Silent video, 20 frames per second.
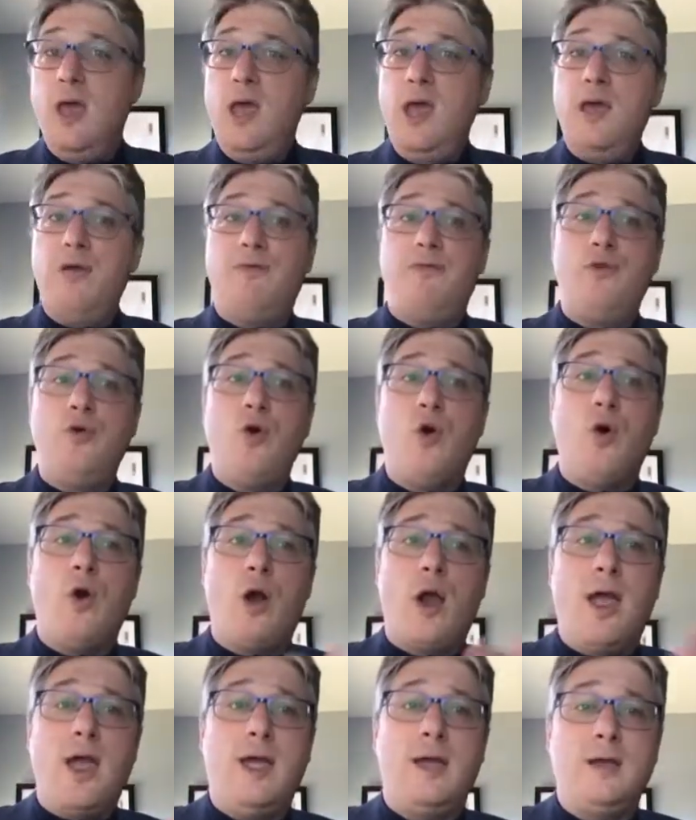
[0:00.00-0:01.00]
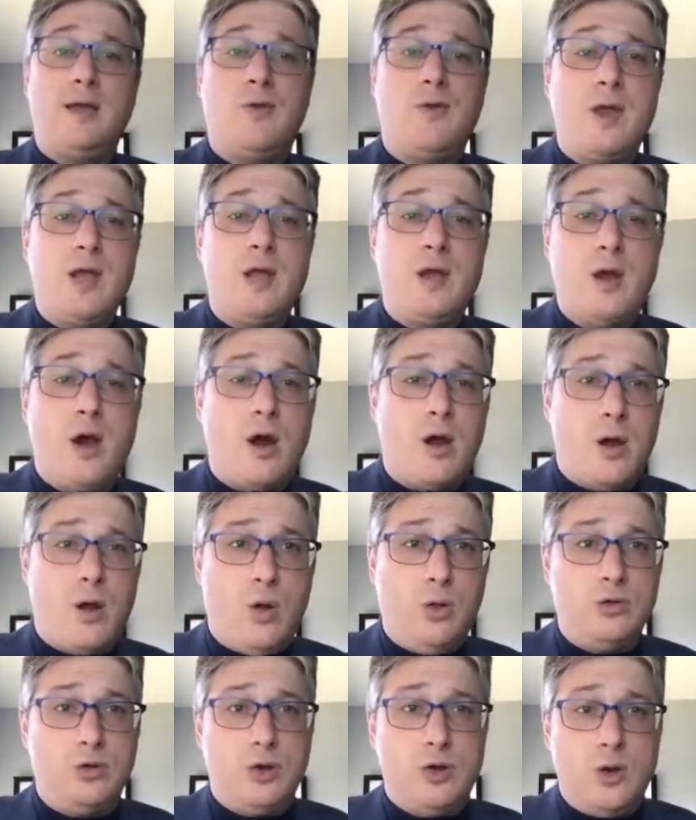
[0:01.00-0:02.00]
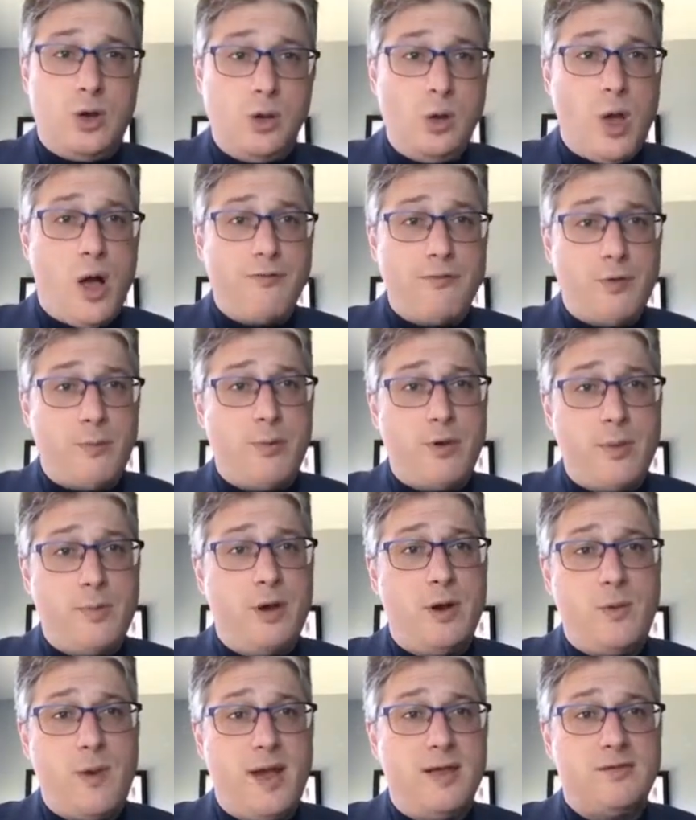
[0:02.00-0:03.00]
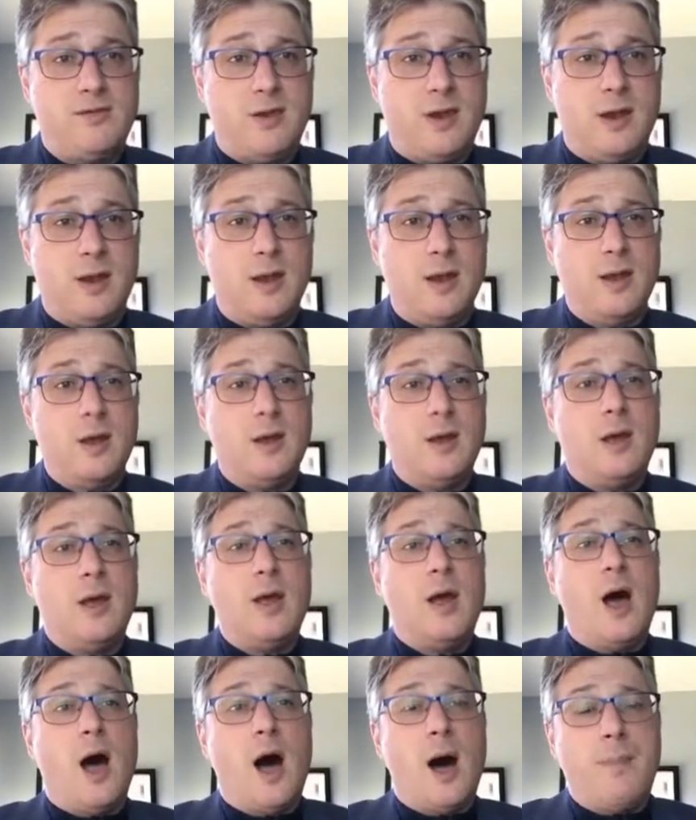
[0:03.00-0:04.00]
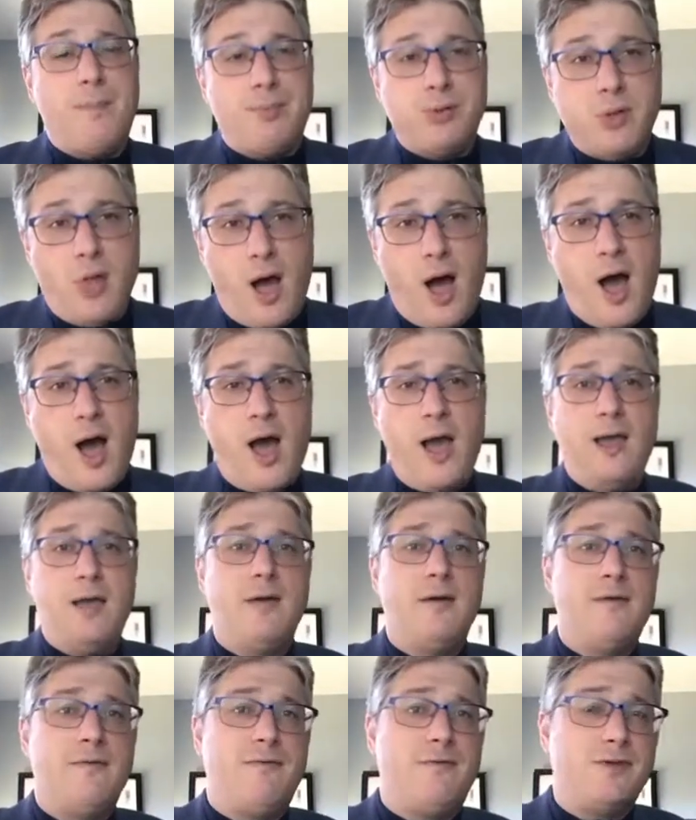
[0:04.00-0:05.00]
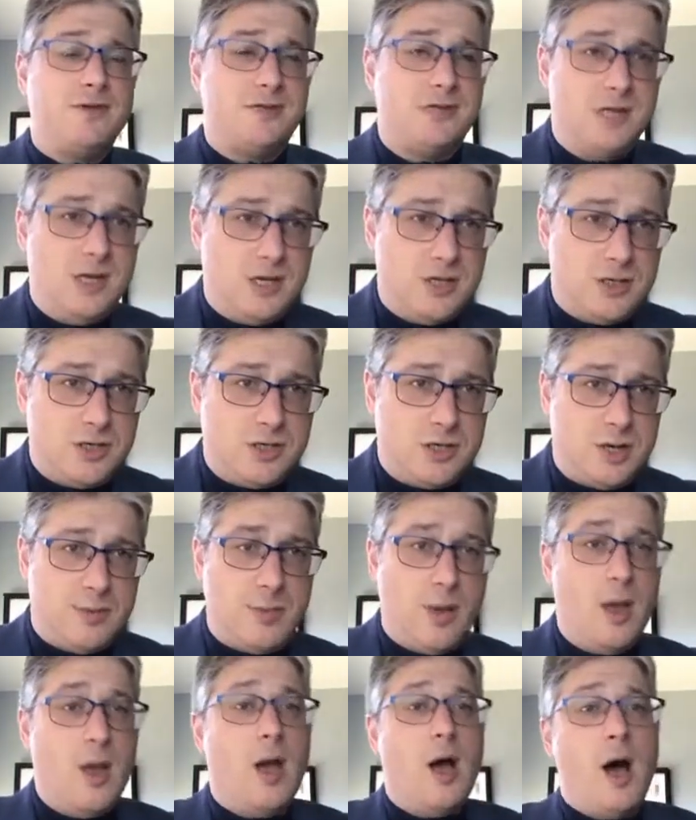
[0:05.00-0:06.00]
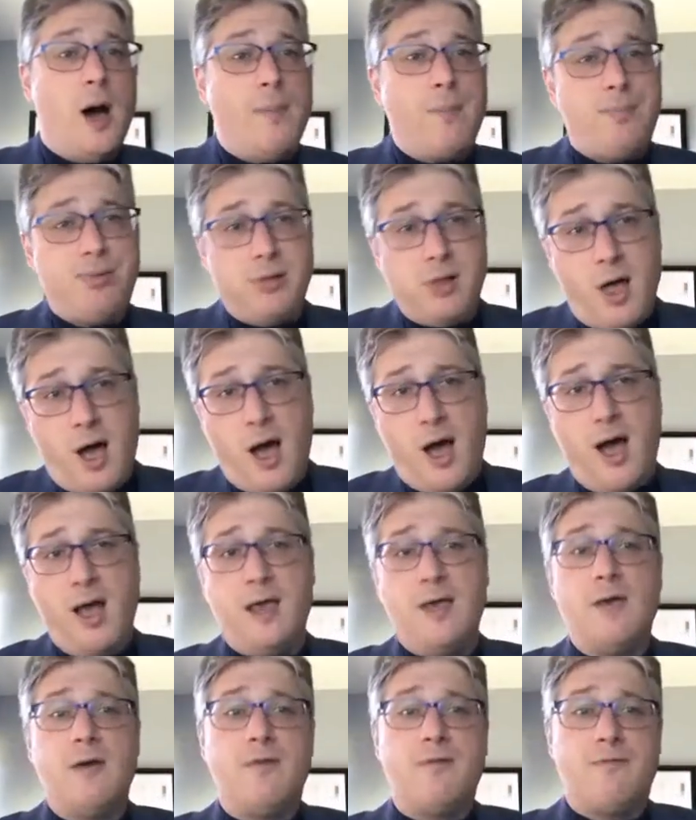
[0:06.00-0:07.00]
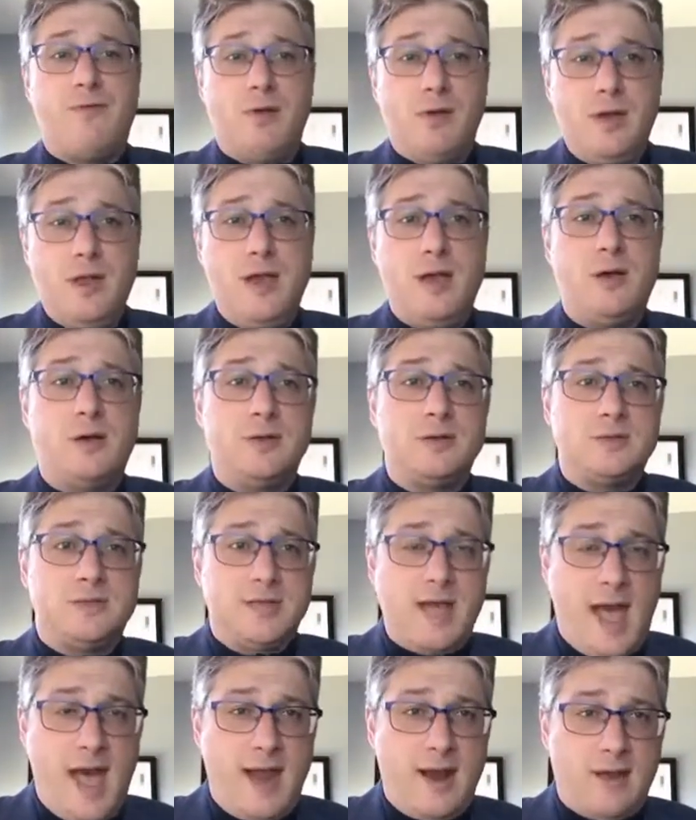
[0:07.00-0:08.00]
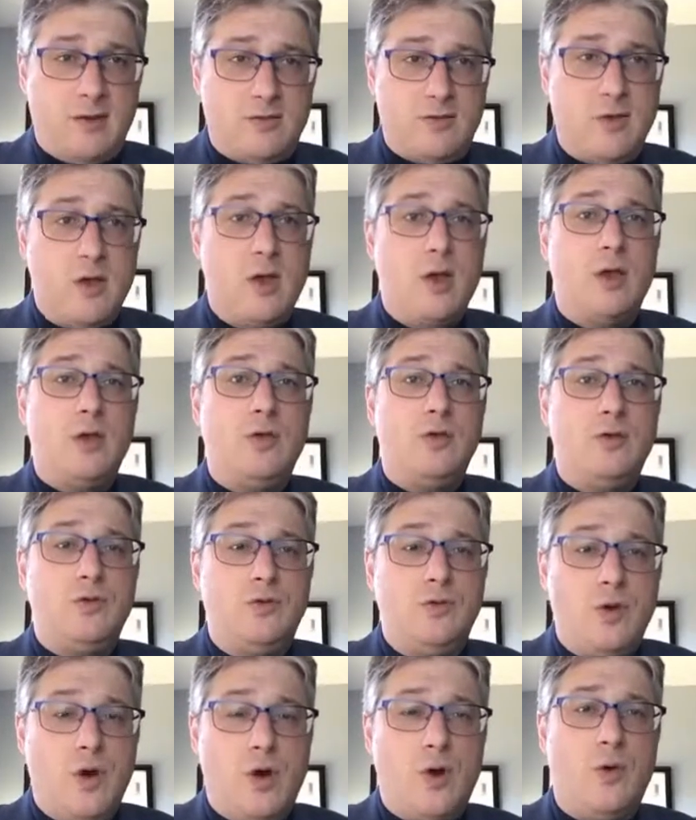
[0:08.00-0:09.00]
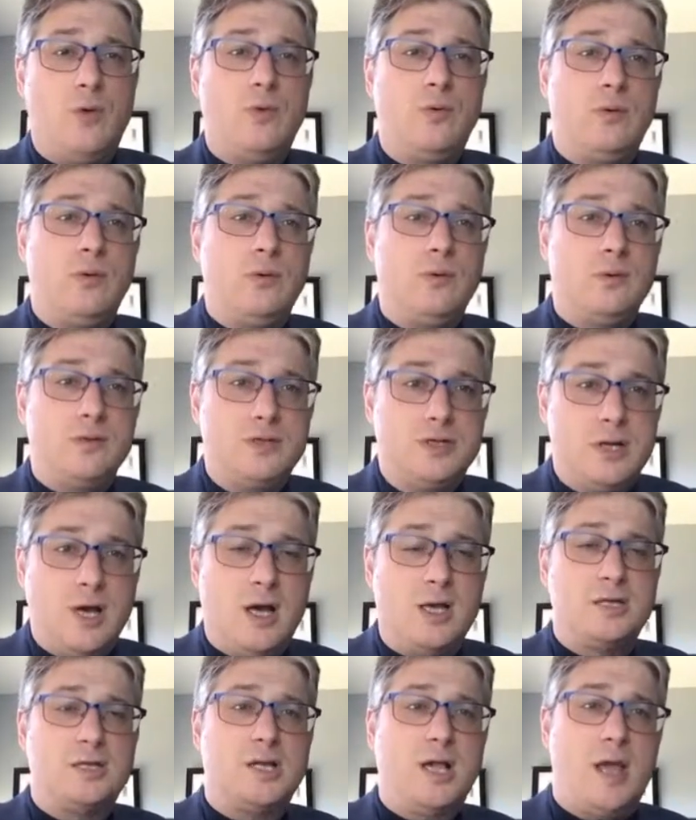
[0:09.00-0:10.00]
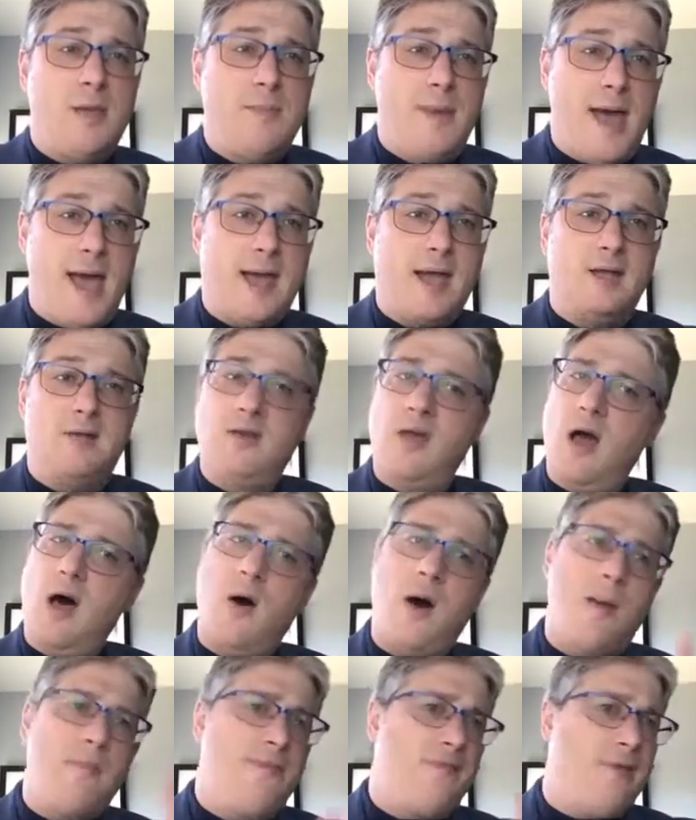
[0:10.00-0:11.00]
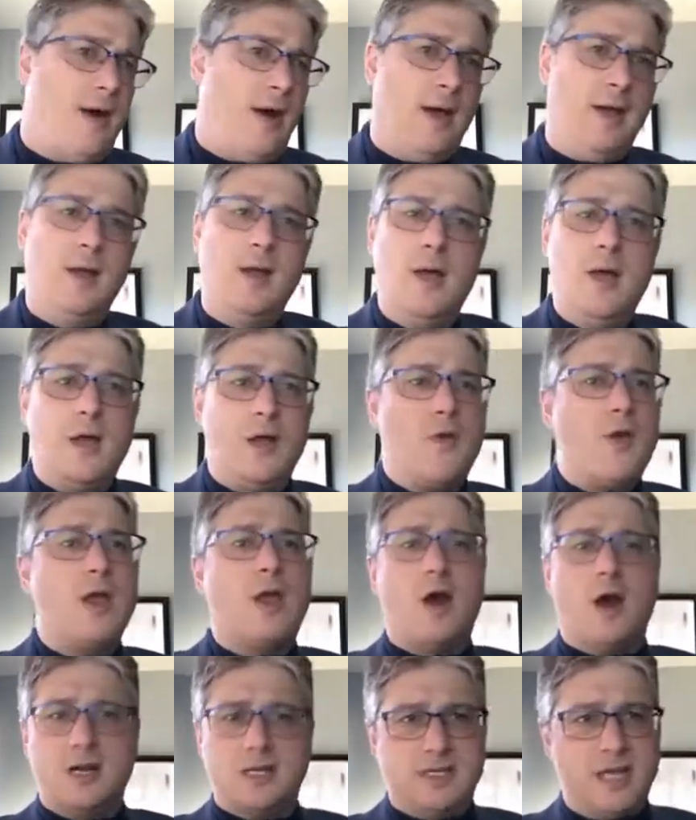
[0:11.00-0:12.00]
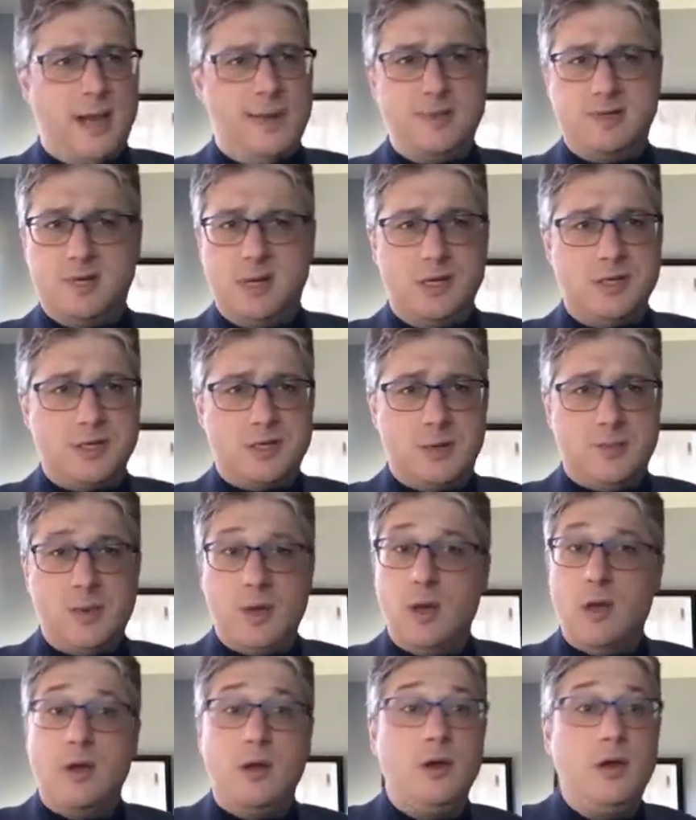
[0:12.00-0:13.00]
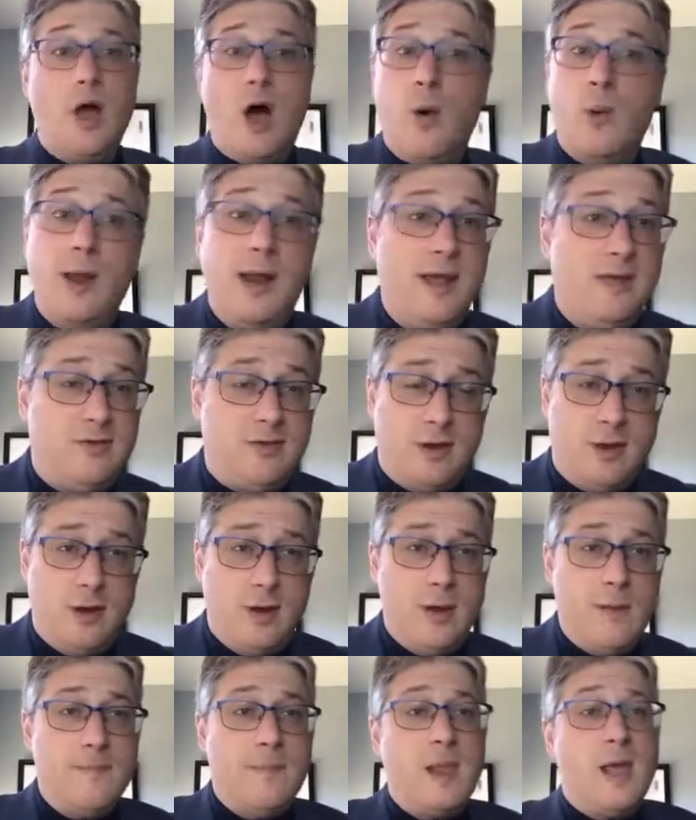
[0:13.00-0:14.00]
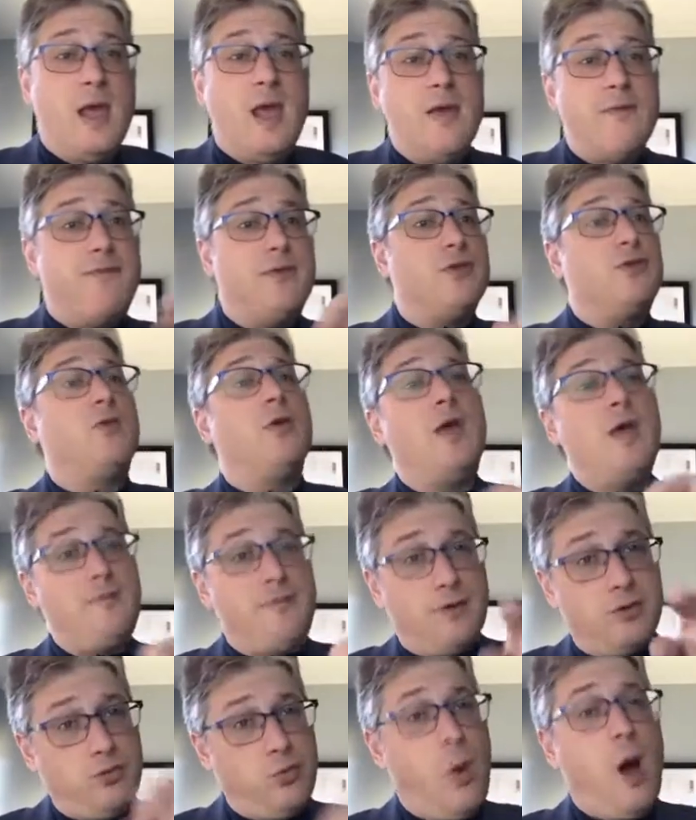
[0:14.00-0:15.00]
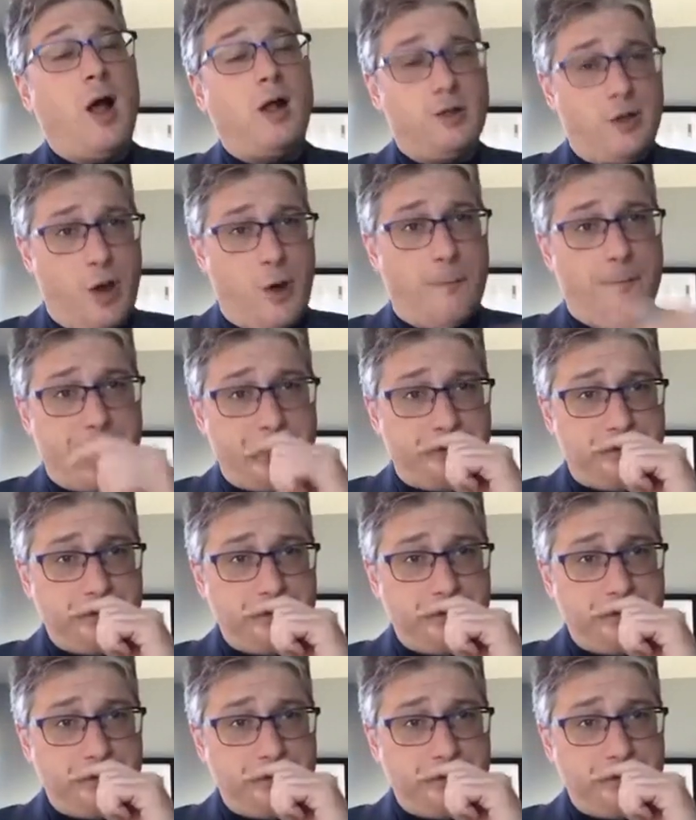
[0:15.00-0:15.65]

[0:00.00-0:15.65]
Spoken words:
if you're a green card holder, you're a lawful permanent resident, apply for citizenship. Apply for legal status. Don't just lay back and say, oh, I'm fine. Green card, same as citizenship. No, it isn't. If Oswaldo